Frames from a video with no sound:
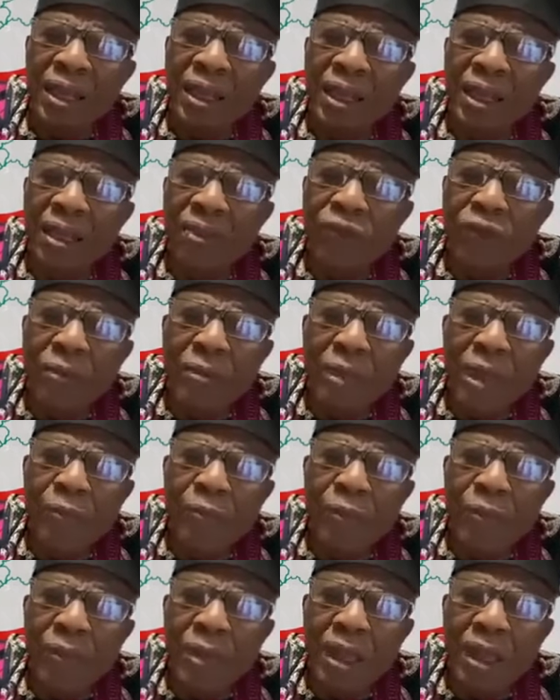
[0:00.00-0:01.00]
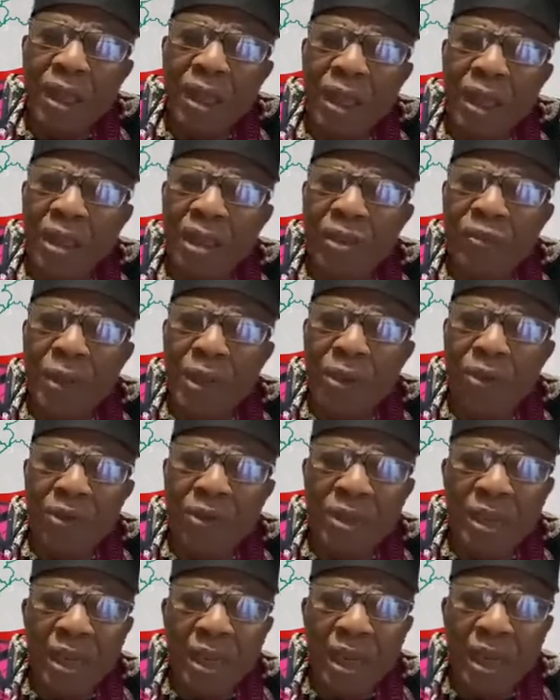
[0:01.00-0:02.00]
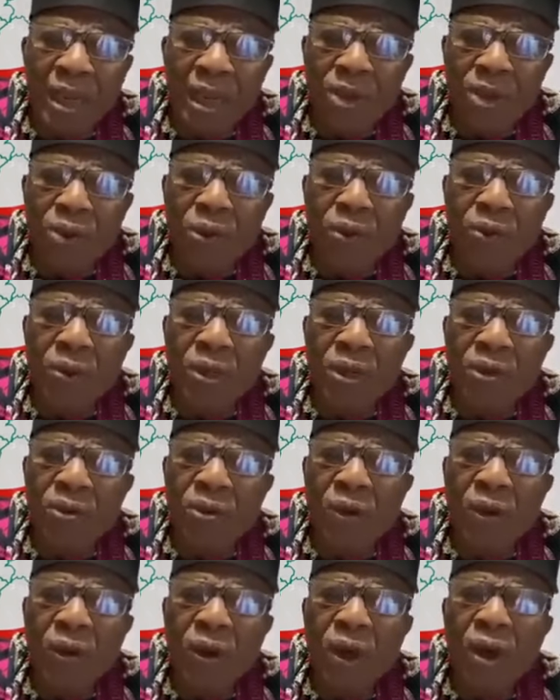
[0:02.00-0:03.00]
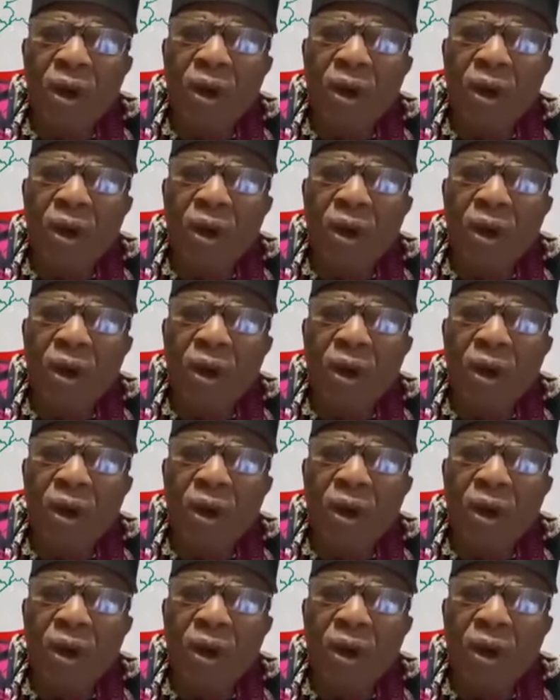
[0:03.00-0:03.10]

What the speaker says: the former Inspector General to withdraw